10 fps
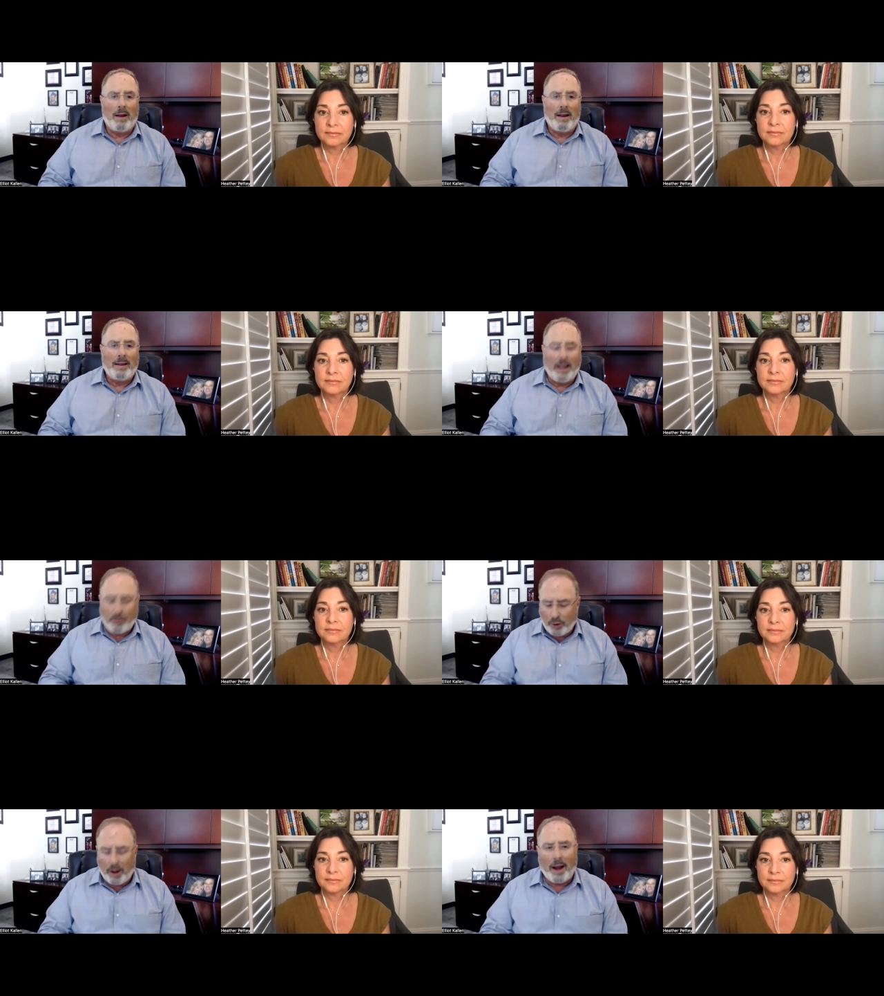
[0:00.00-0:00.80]

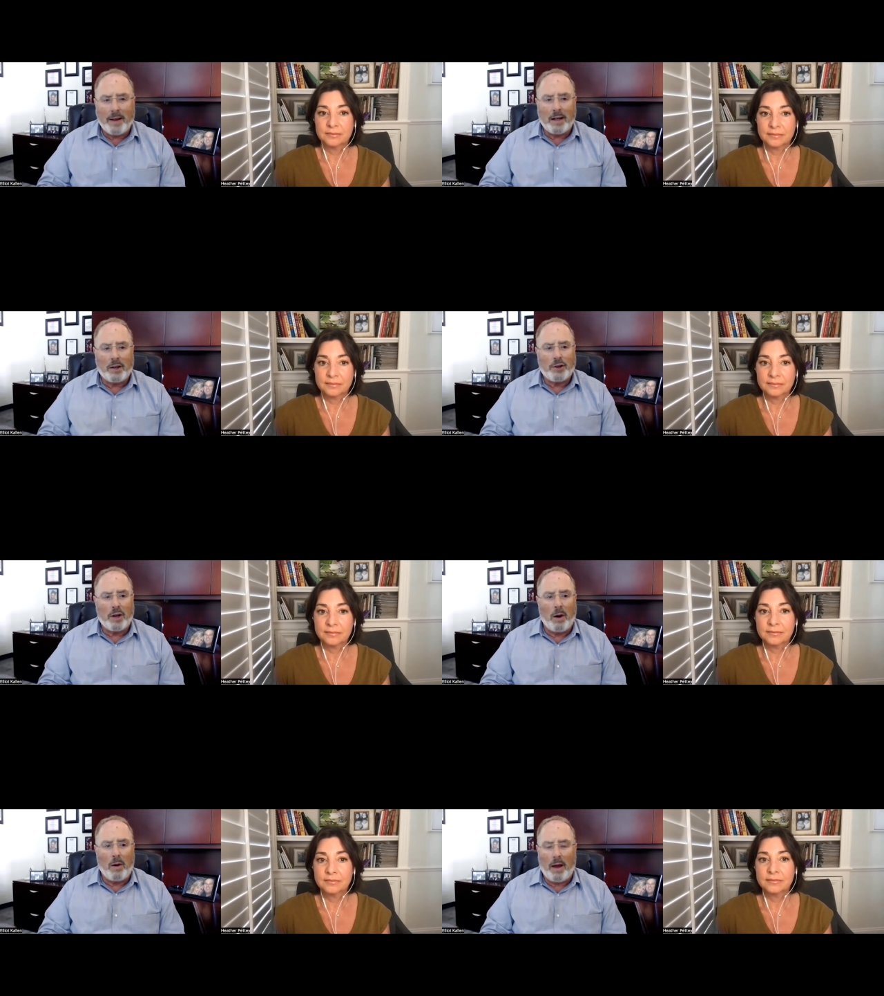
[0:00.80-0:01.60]
Speaker 1: Yesterday, I did a
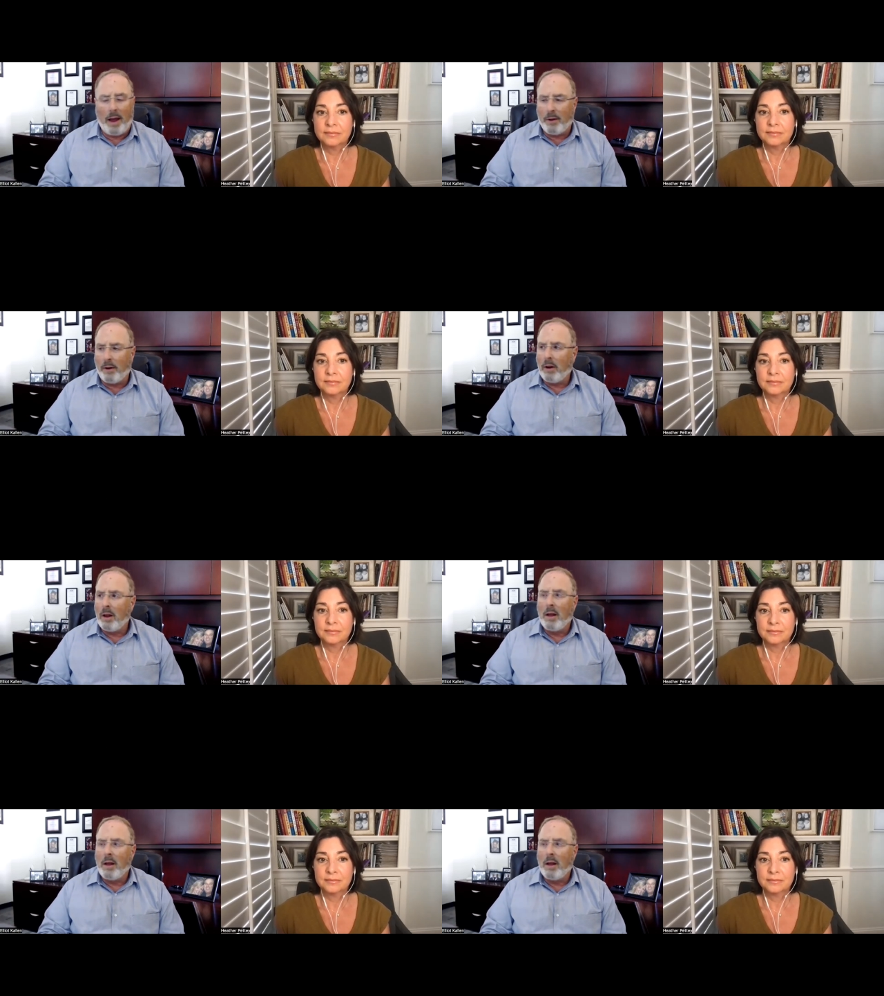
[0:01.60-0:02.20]
show, Heather.